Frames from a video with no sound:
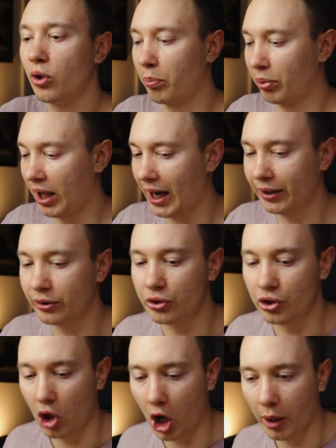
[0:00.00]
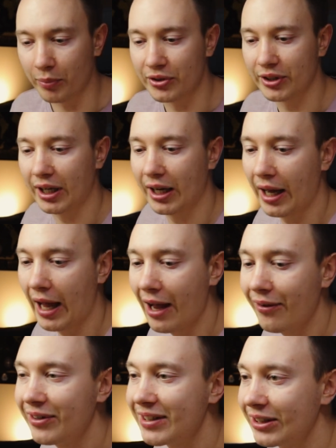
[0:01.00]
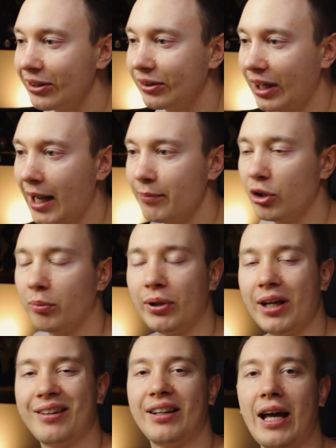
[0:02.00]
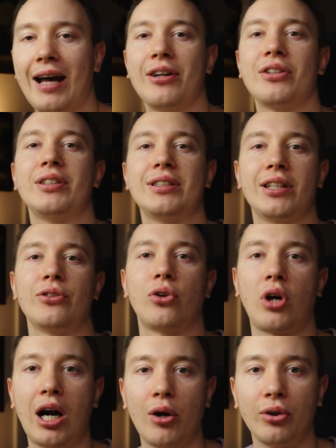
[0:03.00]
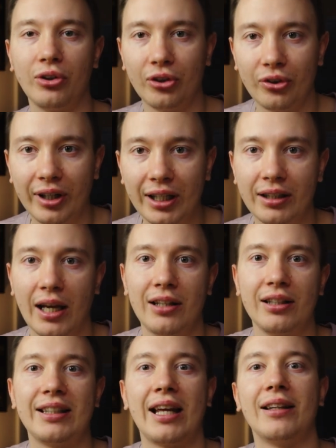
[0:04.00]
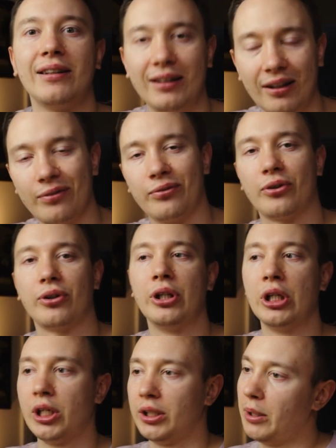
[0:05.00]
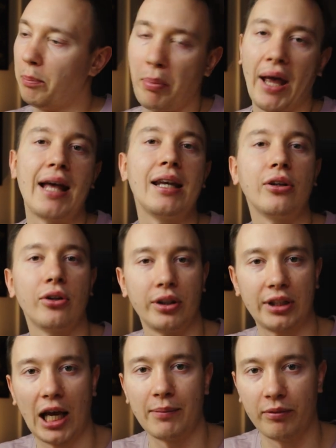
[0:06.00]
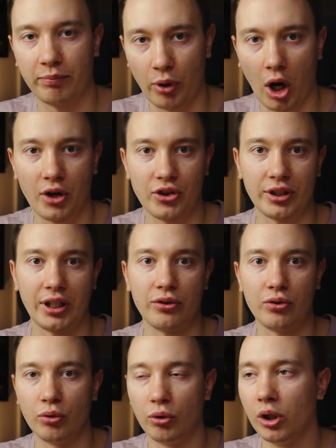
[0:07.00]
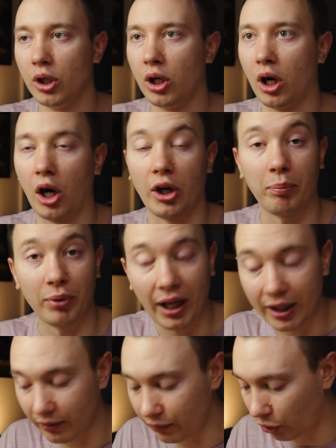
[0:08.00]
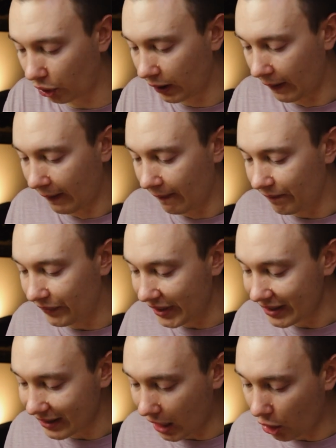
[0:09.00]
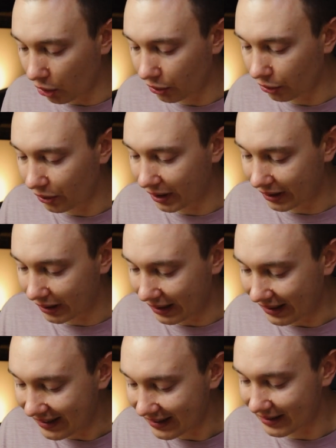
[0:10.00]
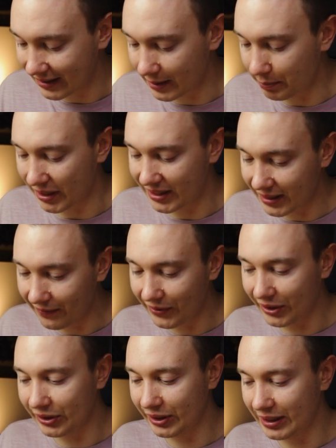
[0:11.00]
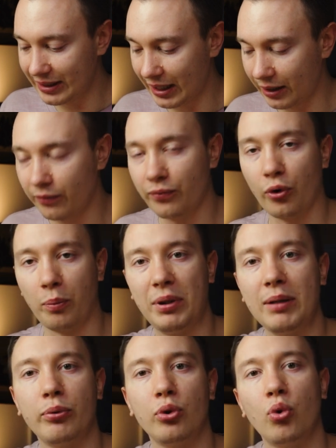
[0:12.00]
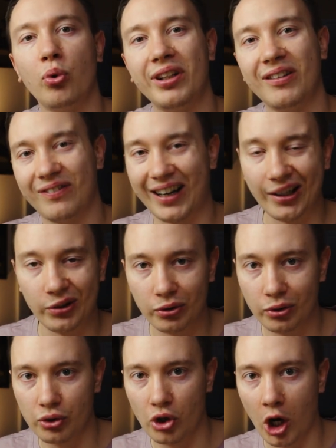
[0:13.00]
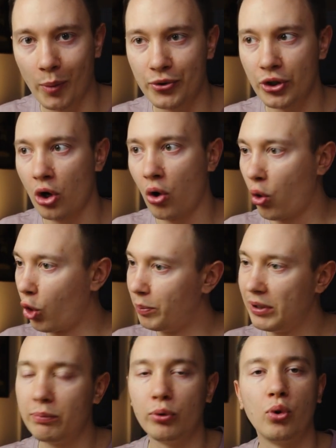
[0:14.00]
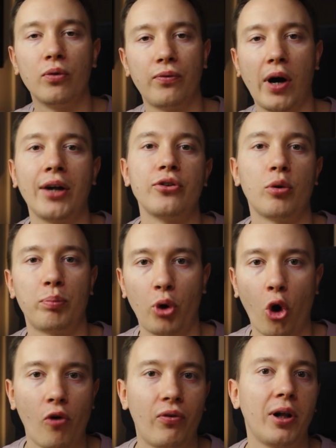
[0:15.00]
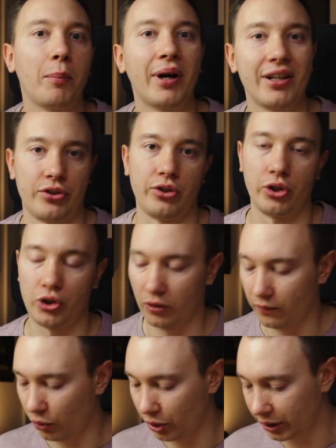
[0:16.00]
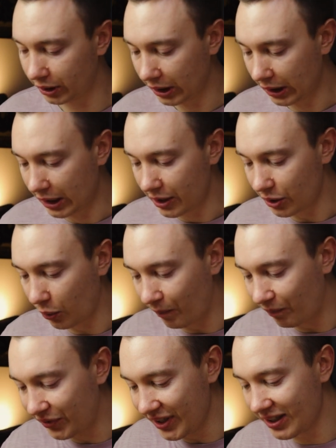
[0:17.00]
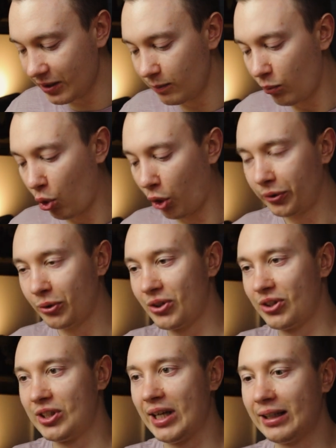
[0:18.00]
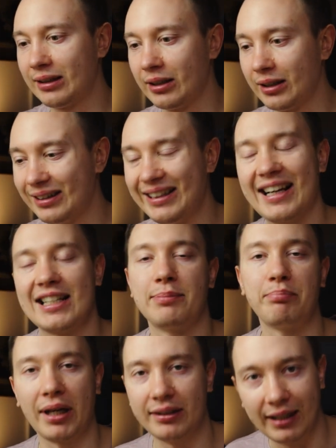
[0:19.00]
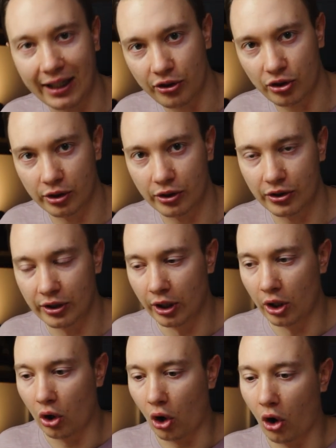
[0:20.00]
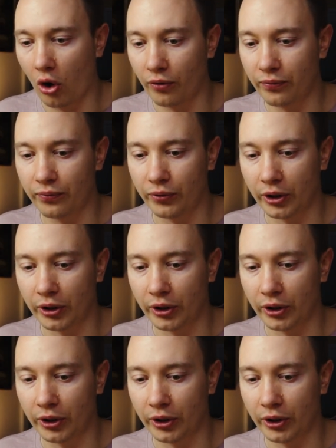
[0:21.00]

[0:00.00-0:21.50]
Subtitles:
you apply to jobs, every single time you apply, you can actually set your hourly rate, and it can differ depending on the type of project that you are applying for. This hourly rate is specifically set for people who invite you to jobs or people who find your profile by searching for it. So this is more to set the expectations of